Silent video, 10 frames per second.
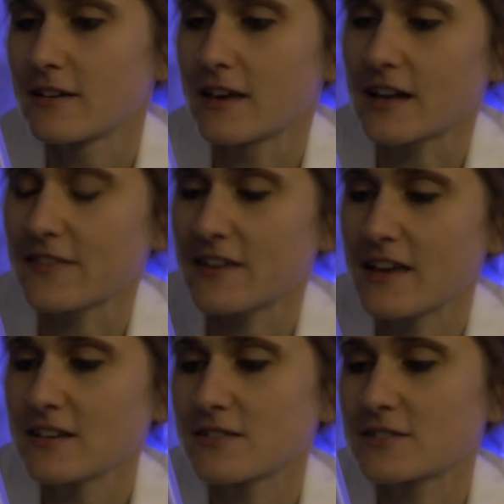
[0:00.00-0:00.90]
And at the
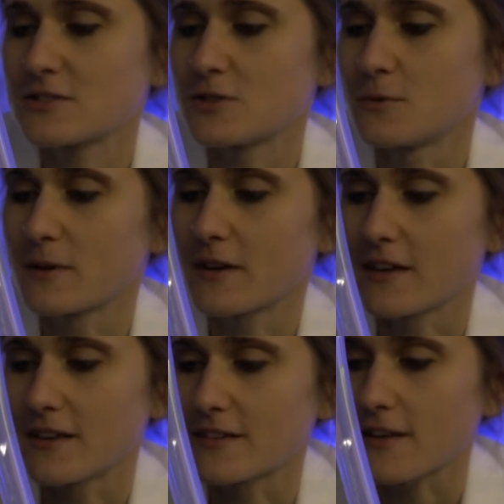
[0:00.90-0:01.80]
end of the tube
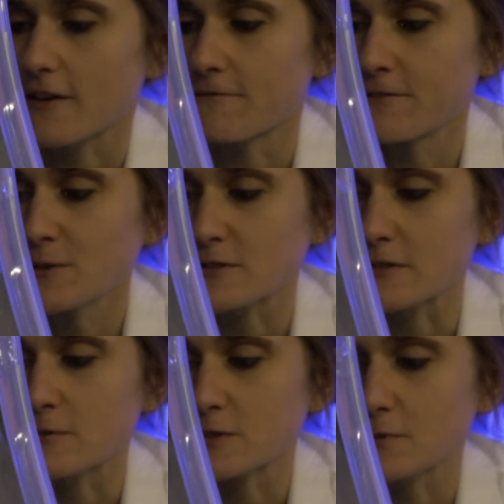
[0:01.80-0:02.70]
is a
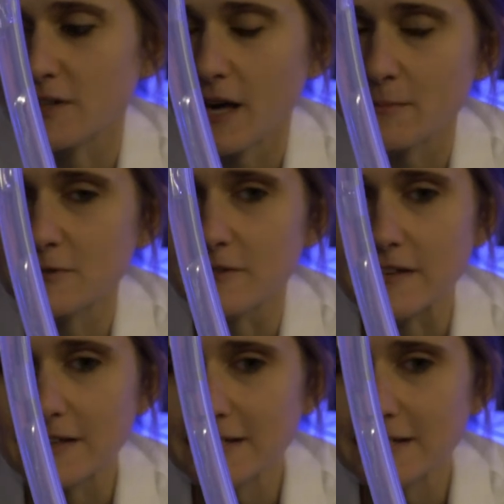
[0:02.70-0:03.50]
filter, which will capture the